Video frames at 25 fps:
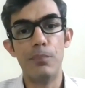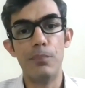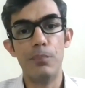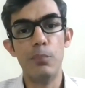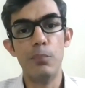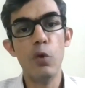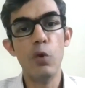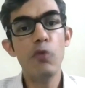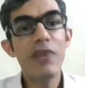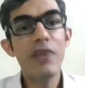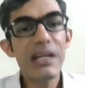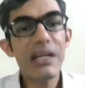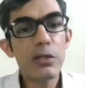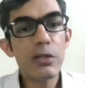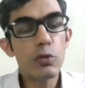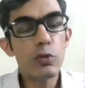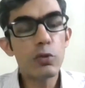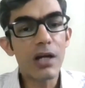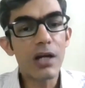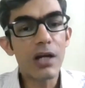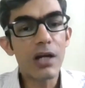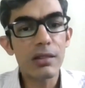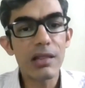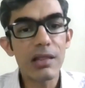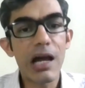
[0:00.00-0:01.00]
moving to
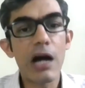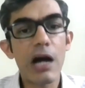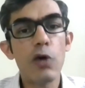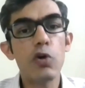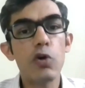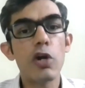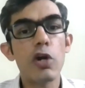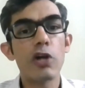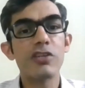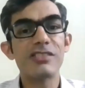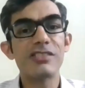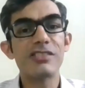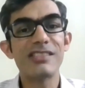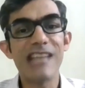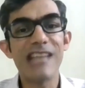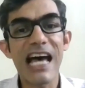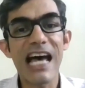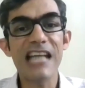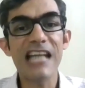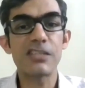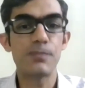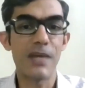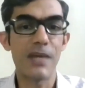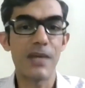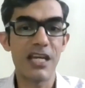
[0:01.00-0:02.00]
a cloud or a
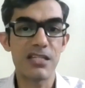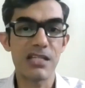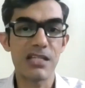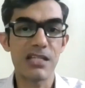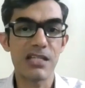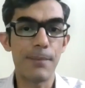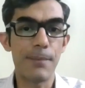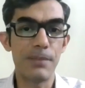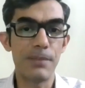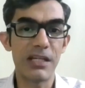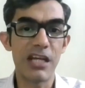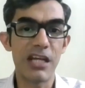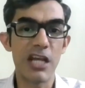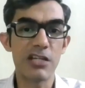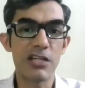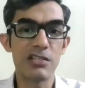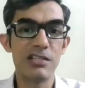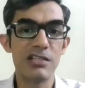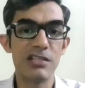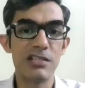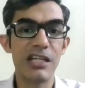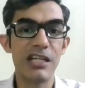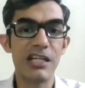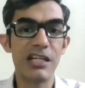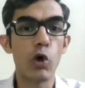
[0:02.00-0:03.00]
SaaS-based
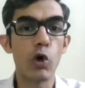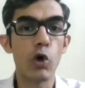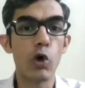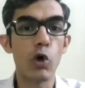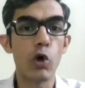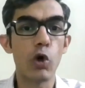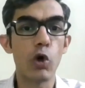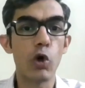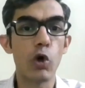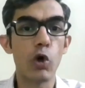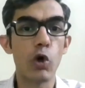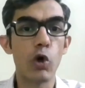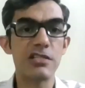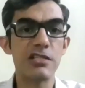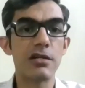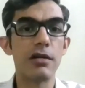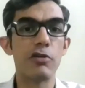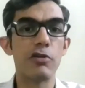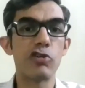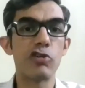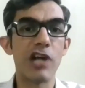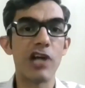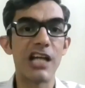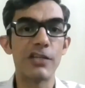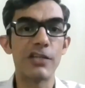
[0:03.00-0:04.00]
application in course of
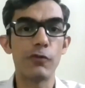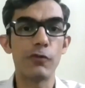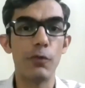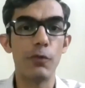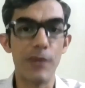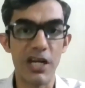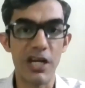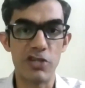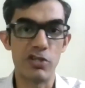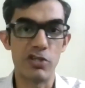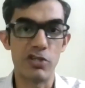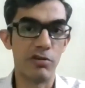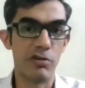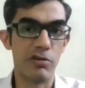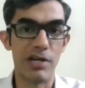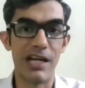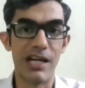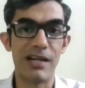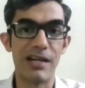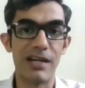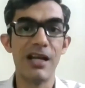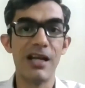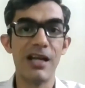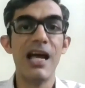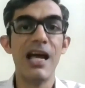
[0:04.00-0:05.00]
digital transformation,
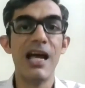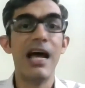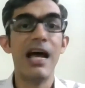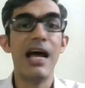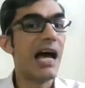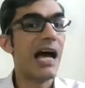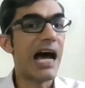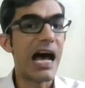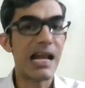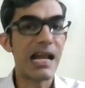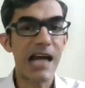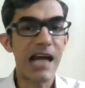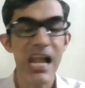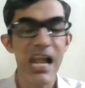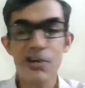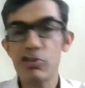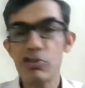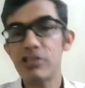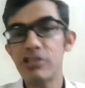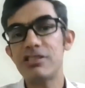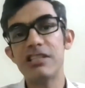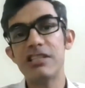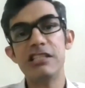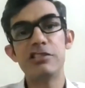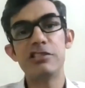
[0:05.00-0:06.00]
right? And
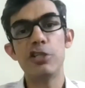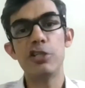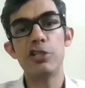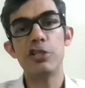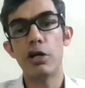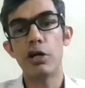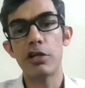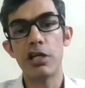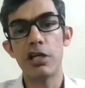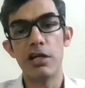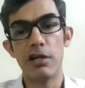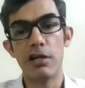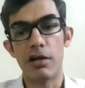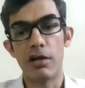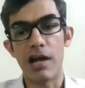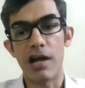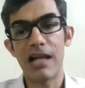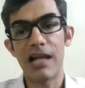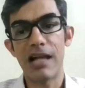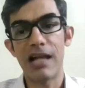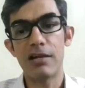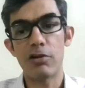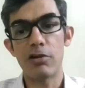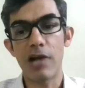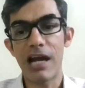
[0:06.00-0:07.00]
Andrew, since you're here,
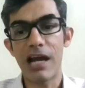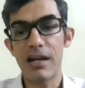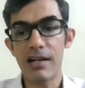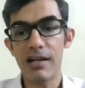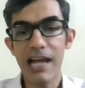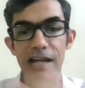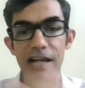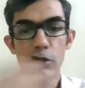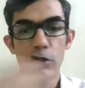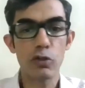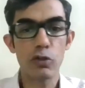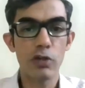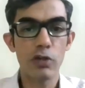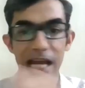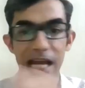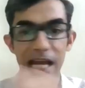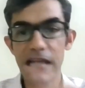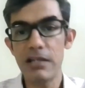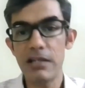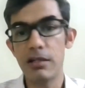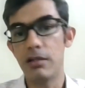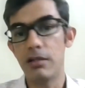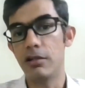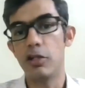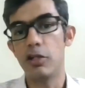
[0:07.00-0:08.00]
I'd like to
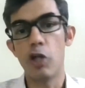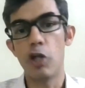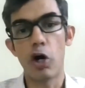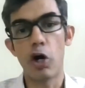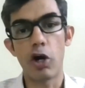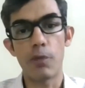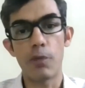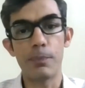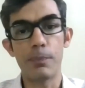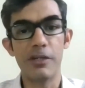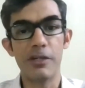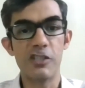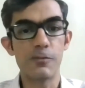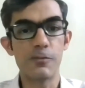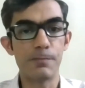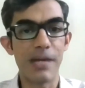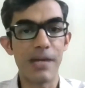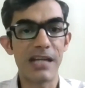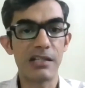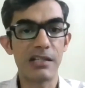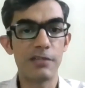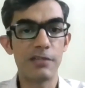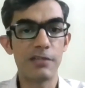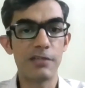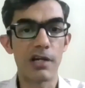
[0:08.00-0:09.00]
gain your
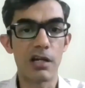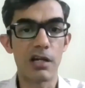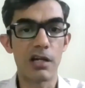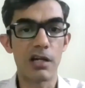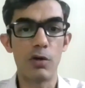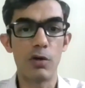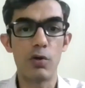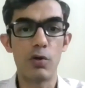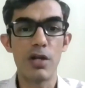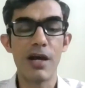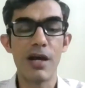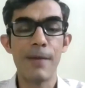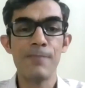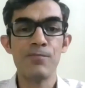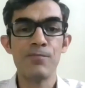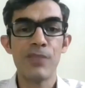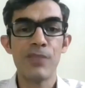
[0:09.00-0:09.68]
perspective around